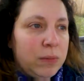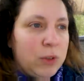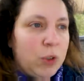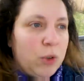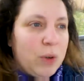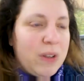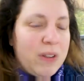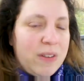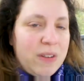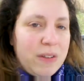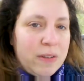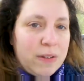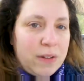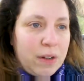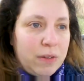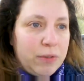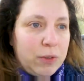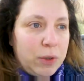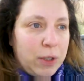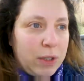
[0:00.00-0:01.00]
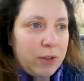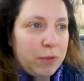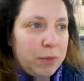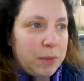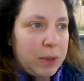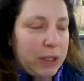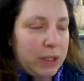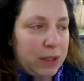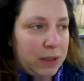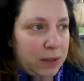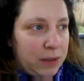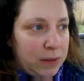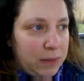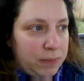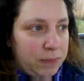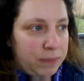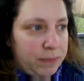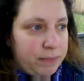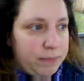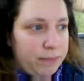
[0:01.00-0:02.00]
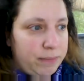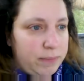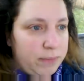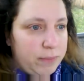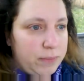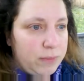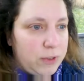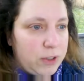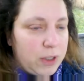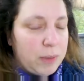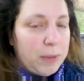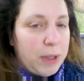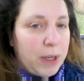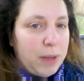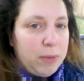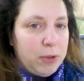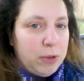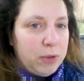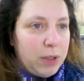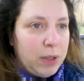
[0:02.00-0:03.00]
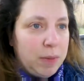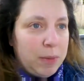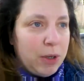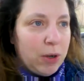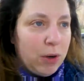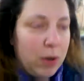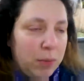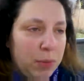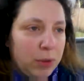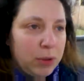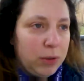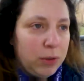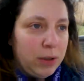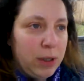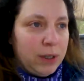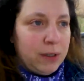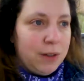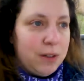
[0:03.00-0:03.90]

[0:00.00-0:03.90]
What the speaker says: greasy stuff will give me, sometimes it'll give me heartburn.